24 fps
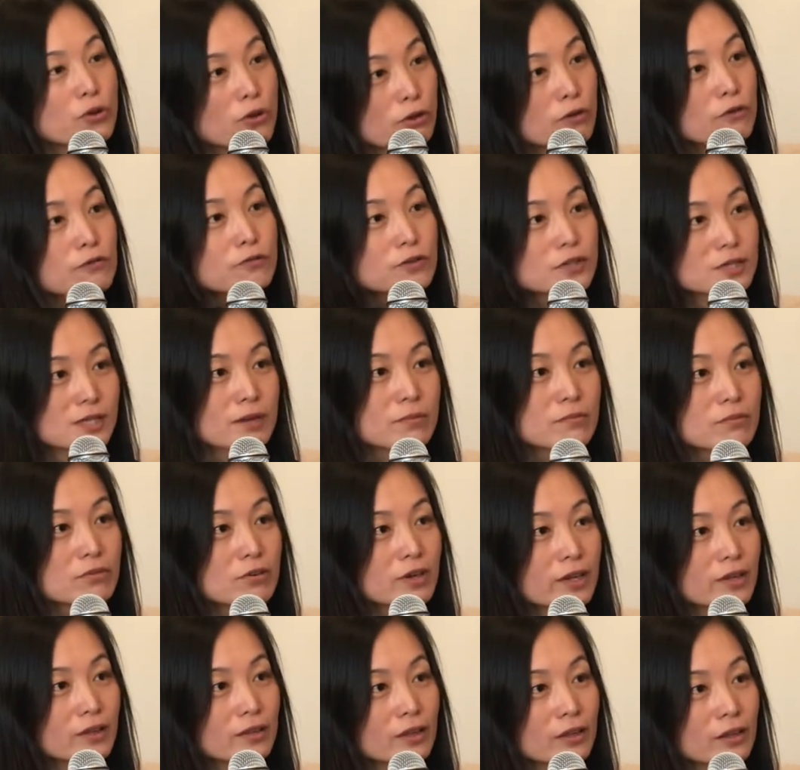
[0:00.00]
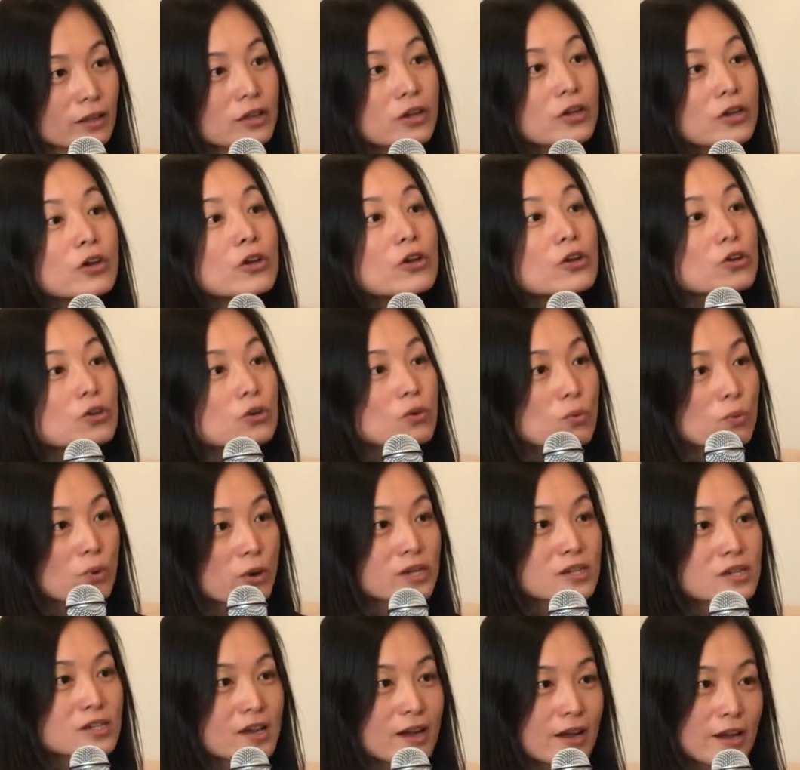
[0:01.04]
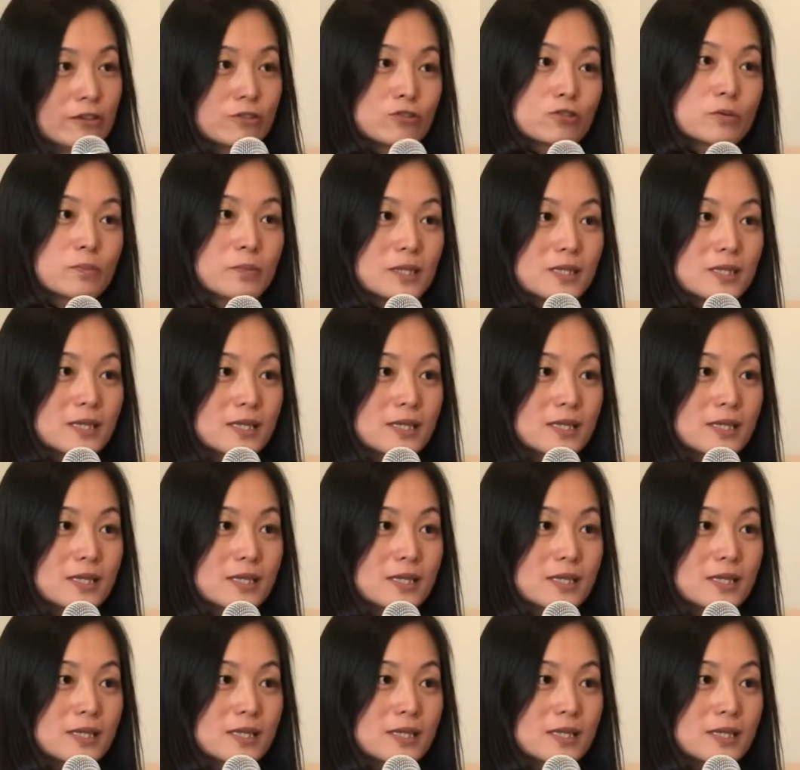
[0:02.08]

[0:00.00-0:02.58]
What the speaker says: know for some reason you weren't 100%